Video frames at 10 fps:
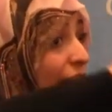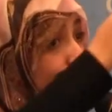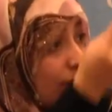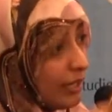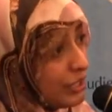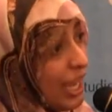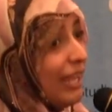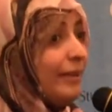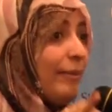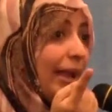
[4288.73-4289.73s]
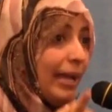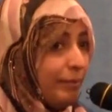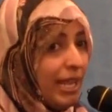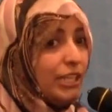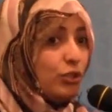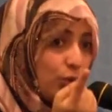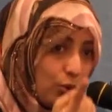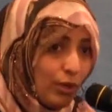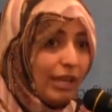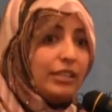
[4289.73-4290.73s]
And it's for the
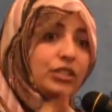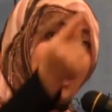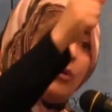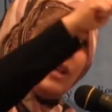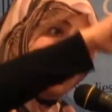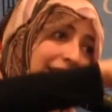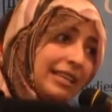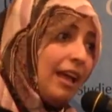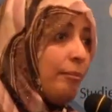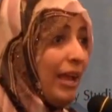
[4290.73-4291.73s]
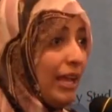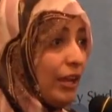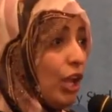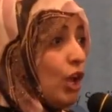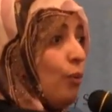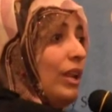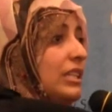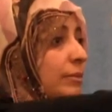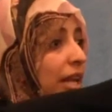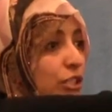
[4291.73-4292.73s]
rights of both men and
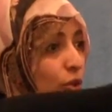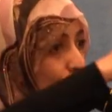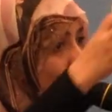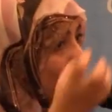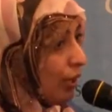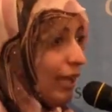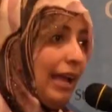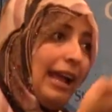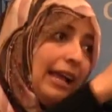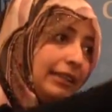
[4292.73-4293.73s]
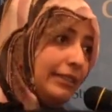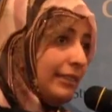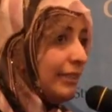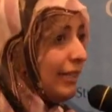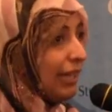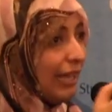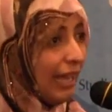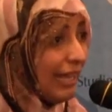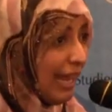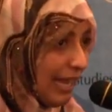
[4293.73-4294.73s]
women. It's not only
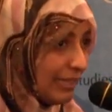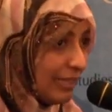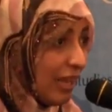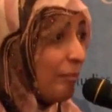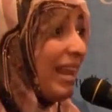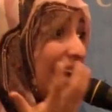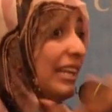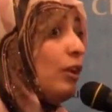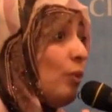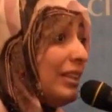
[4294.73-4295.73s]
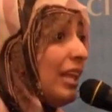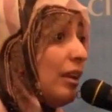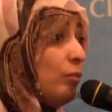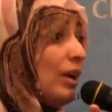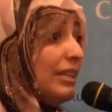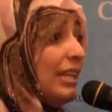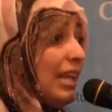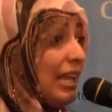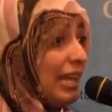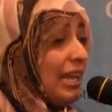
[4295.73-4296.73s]
for one. It's not for
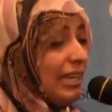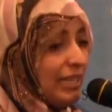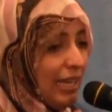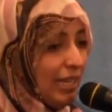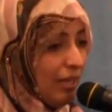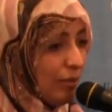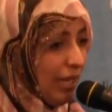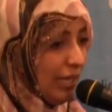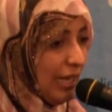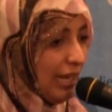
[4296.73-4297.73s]
men or women.